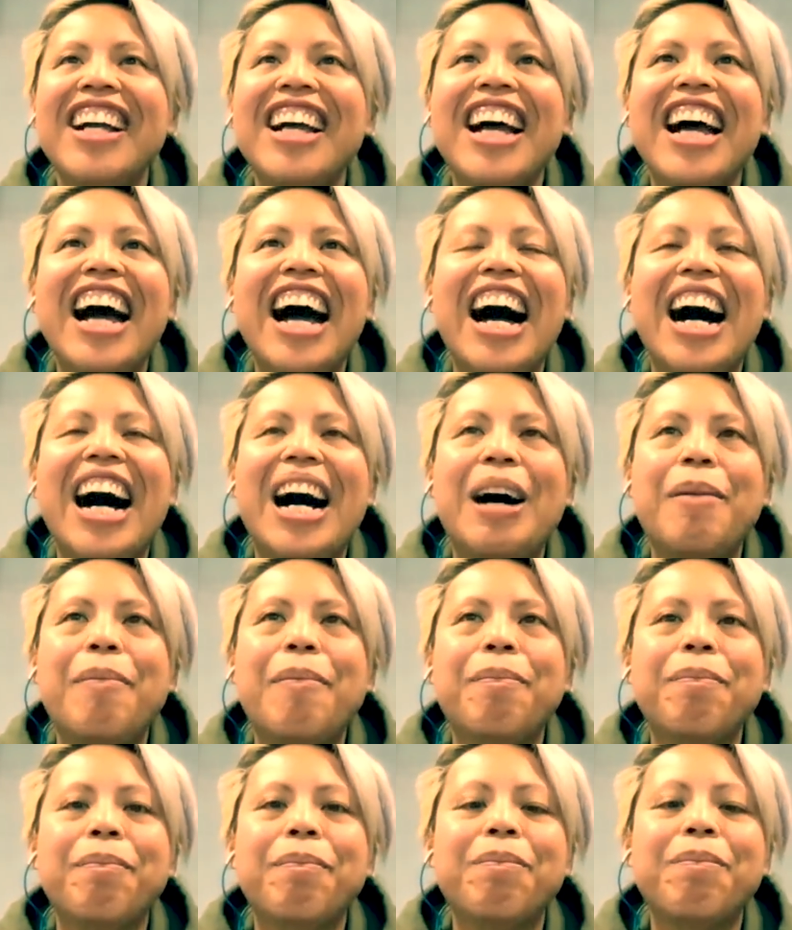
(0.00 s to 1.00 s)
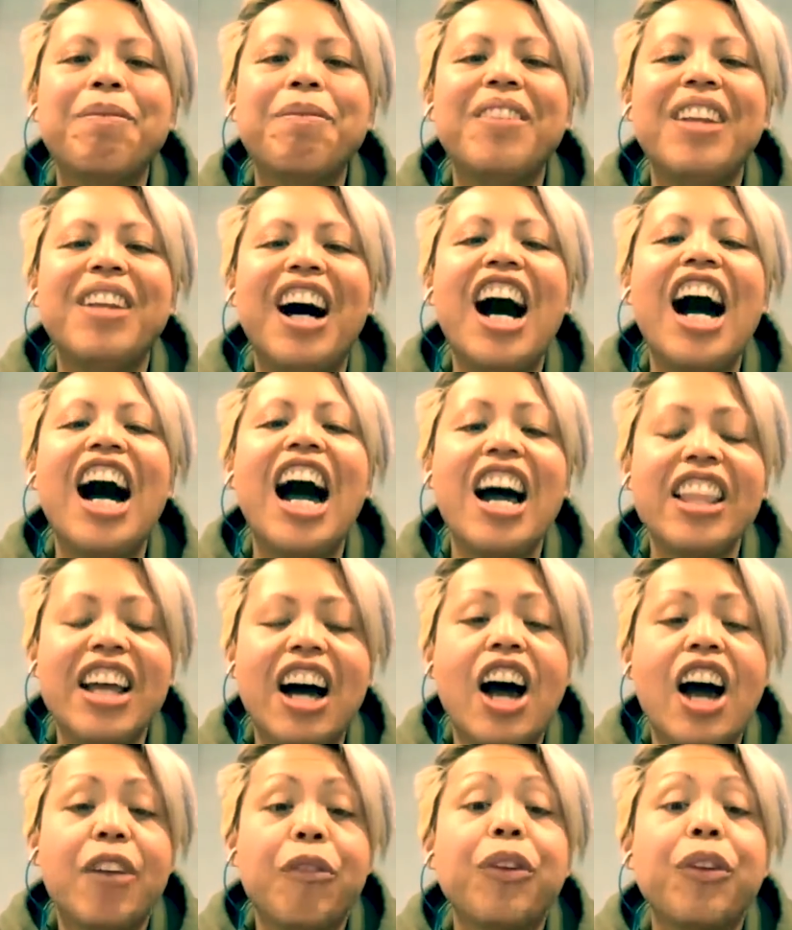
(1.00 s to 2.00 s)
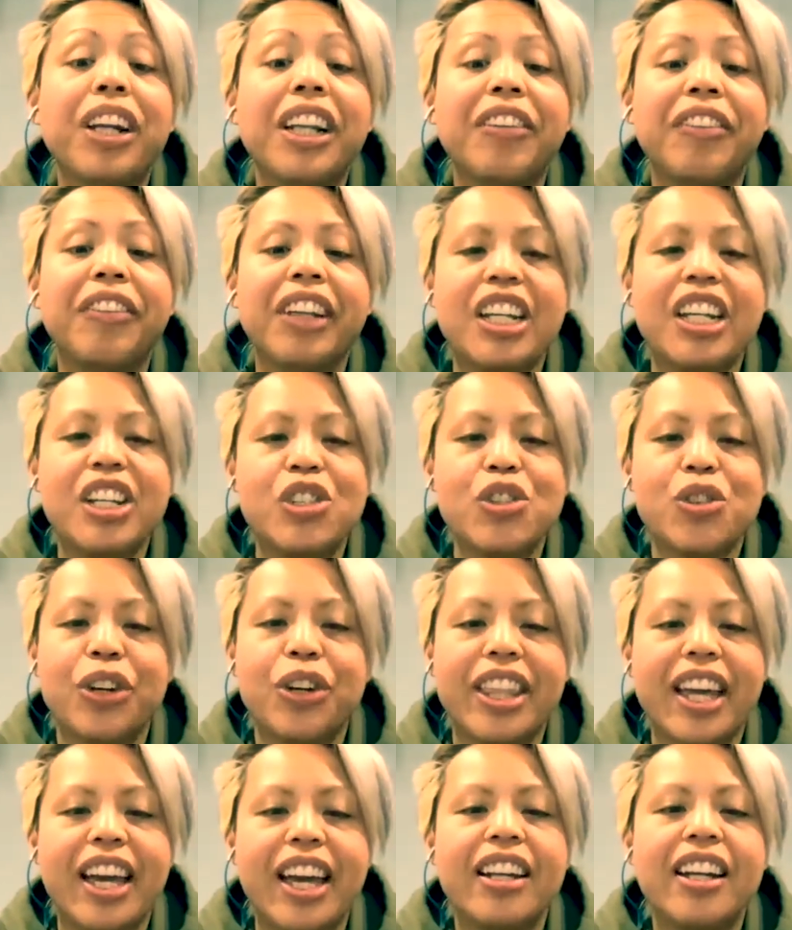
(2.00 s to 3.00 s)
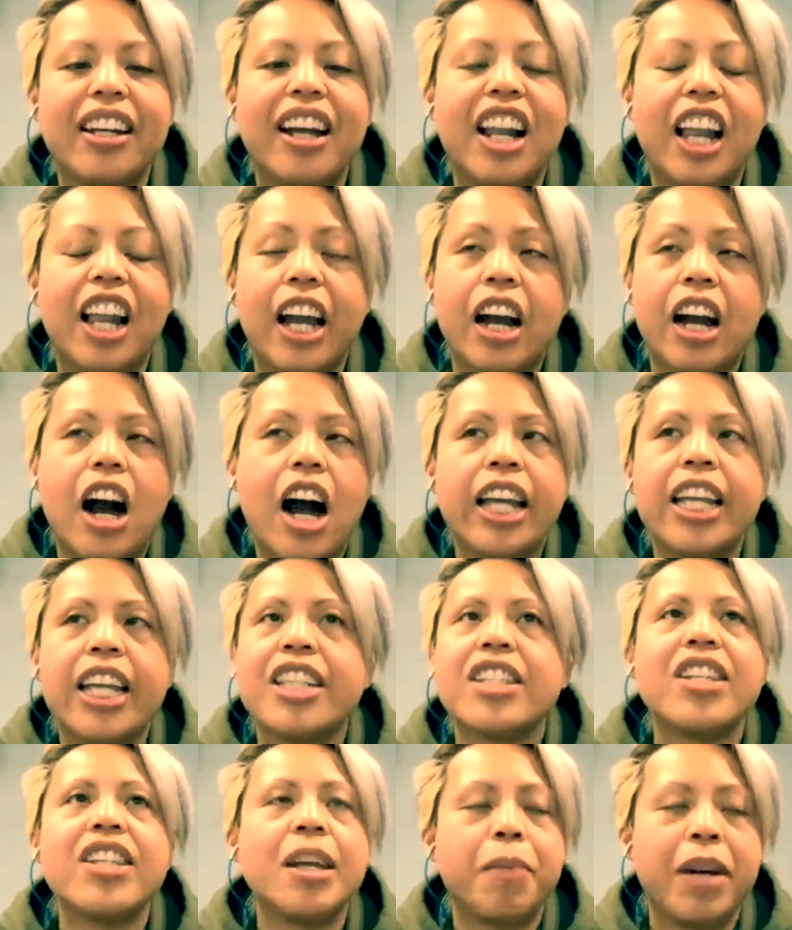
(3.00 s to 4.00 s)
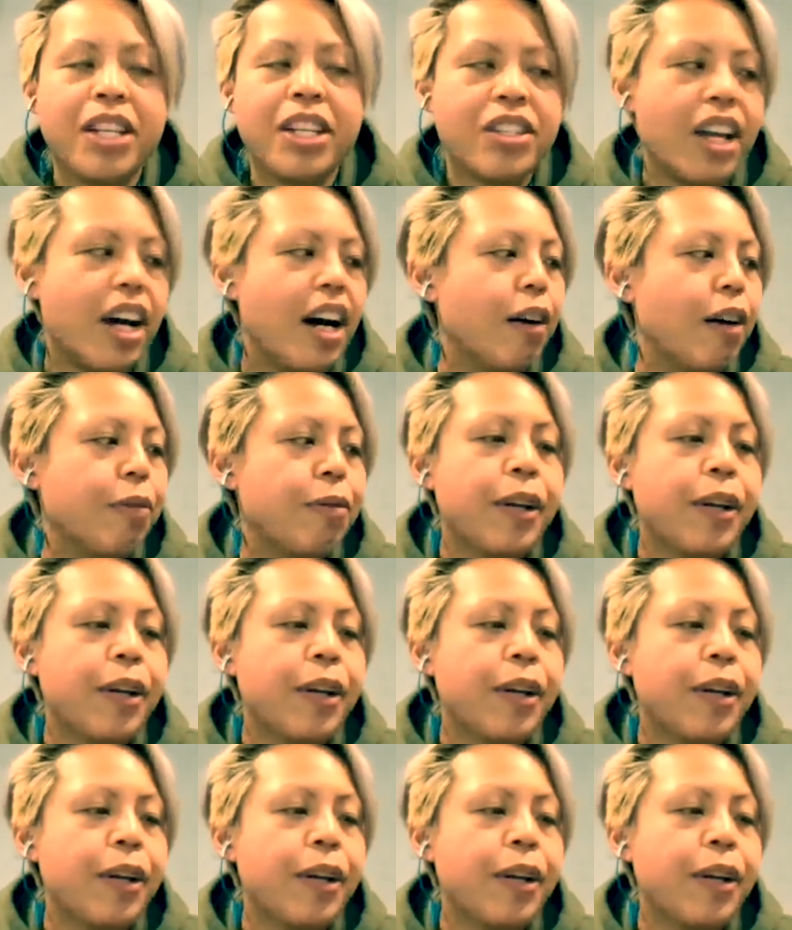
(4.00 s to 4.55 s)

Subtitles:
I really, really enjoy that. I can see myself